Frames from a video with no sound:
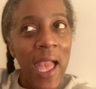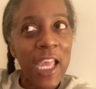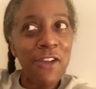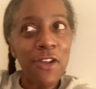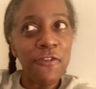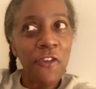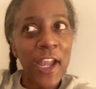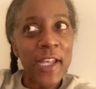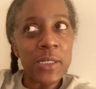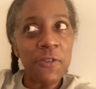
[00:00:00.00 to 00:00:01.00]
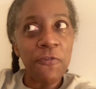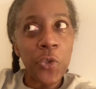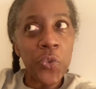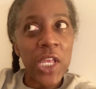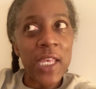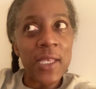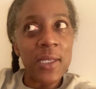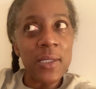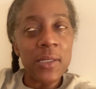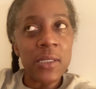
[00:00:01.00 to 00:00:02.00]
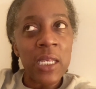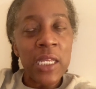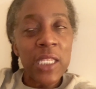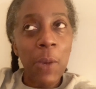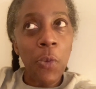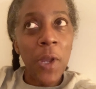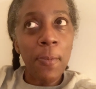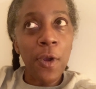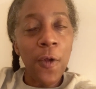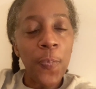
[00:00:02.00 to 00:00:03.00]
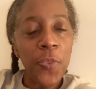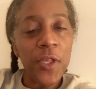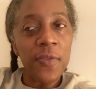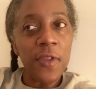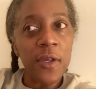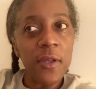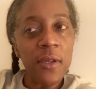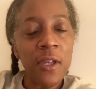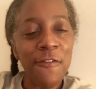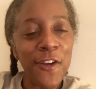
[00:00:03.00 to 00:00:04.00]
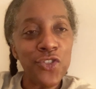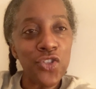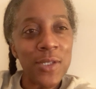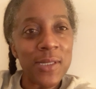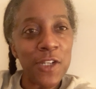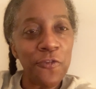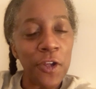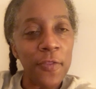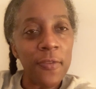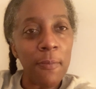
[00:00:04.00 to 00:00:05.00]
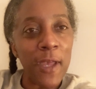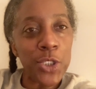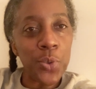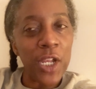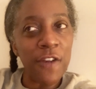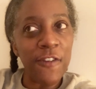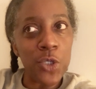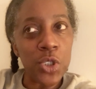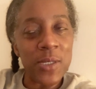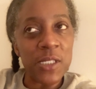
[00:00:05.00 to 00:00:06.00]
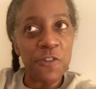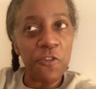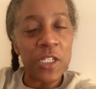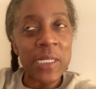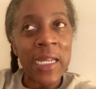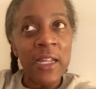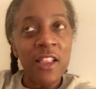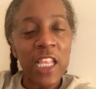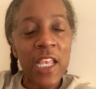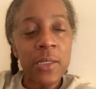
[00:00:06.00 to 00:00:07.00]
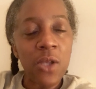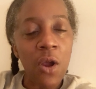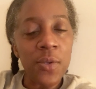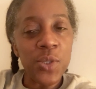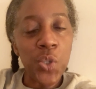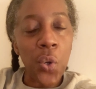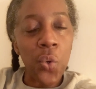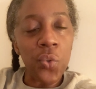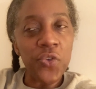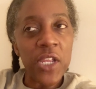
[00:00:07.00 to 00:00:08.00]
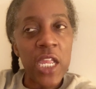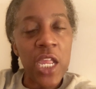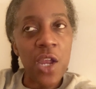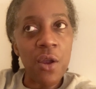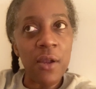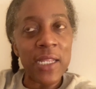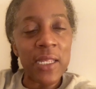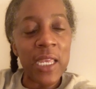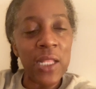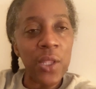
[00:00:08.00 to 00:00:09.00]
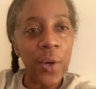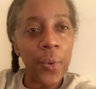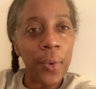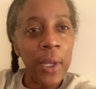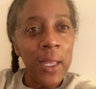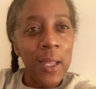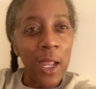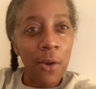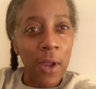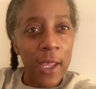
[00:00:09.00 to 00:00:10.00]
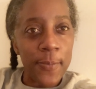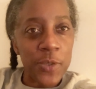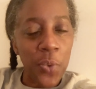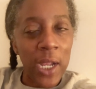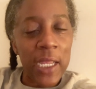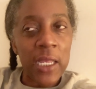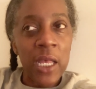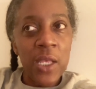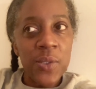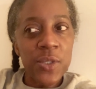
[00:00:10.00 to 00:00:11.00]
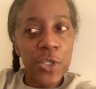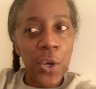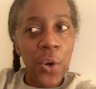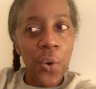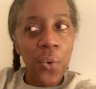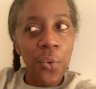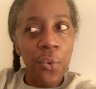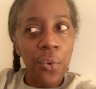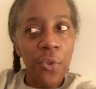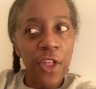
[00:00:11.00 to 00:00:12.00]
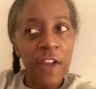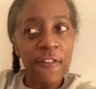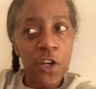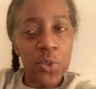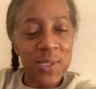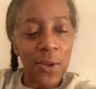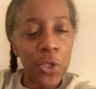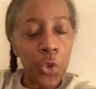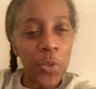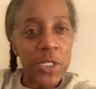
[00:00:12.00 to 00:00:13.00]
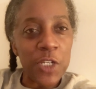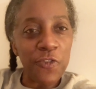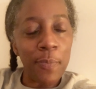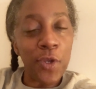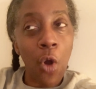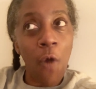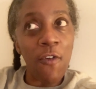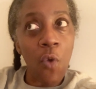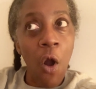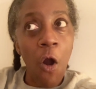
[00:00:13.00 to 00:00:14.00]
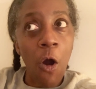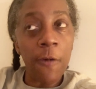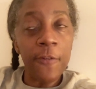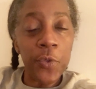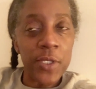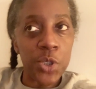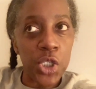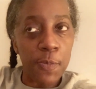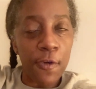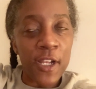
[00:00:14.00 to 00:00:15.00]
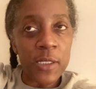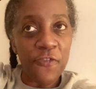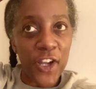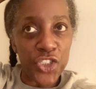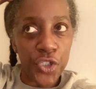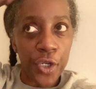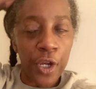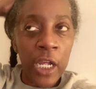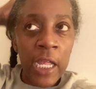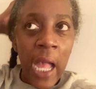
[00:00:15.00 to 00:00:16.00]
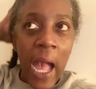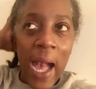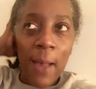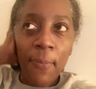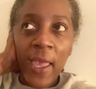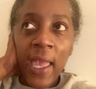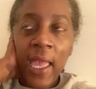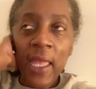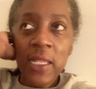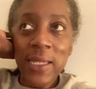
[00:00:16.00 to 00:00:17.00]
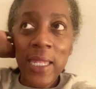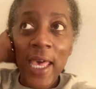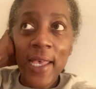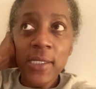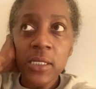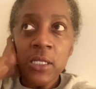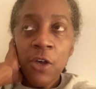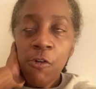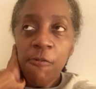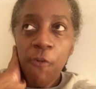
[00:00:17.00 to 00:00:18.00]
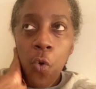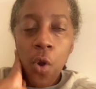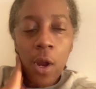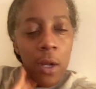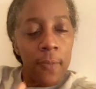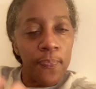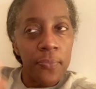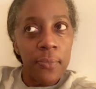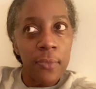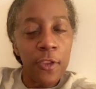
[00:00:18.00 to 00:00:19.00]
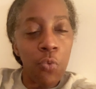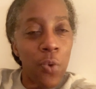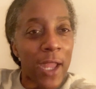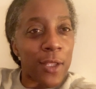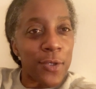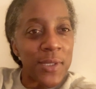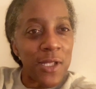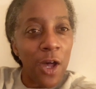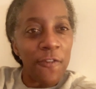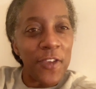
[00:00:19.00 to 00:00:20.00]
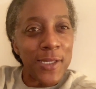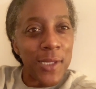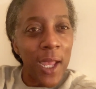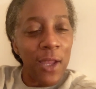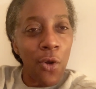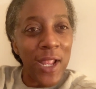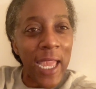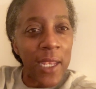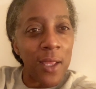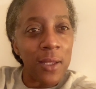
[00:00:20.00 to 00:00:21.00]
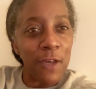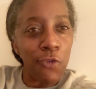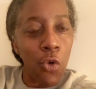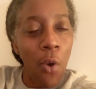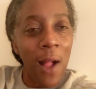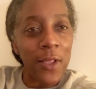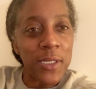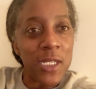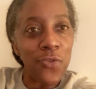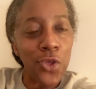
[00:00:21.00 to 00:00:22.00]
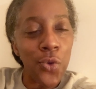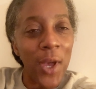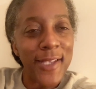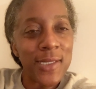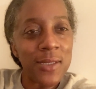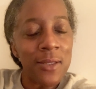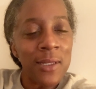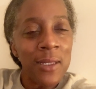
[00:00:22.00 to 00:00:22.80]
Here in France, food is, now remember the conversion is different. The measuring conversion is different. Things are sold here in kilo and grams, right? So the conversions are a little bit different, but overall food is cheaper. It's fresher. I'm paying less for the regular stuff is like organic level quality in the US.